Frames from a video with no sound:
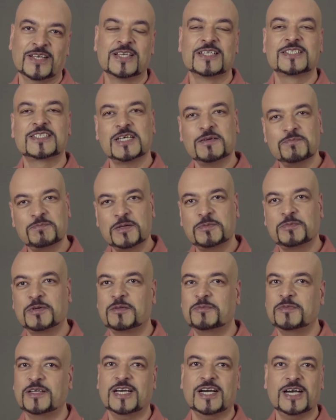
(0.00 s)
Some people
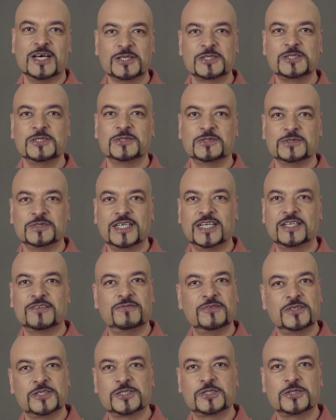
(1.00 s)
may argue
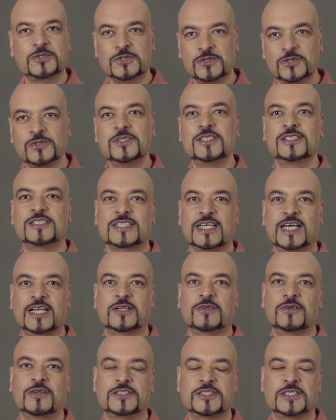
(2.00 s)
that we should do this
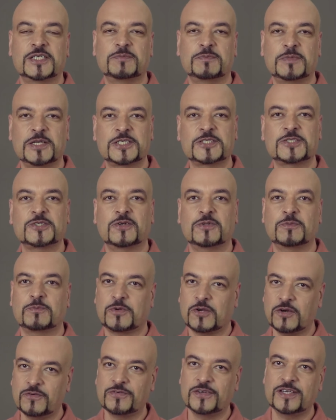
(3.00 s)
calculation based on
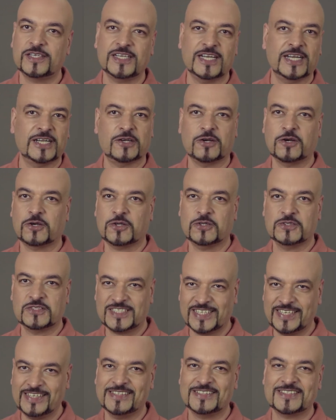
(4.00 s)
profit and not on
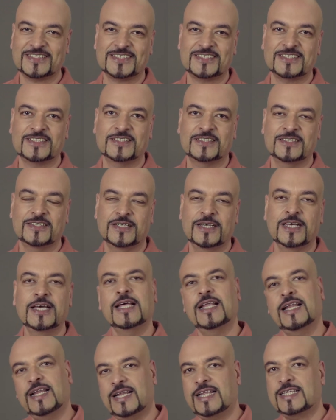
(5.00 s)
sales.
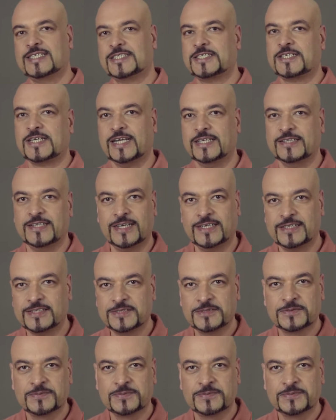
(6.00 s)
Let's try that.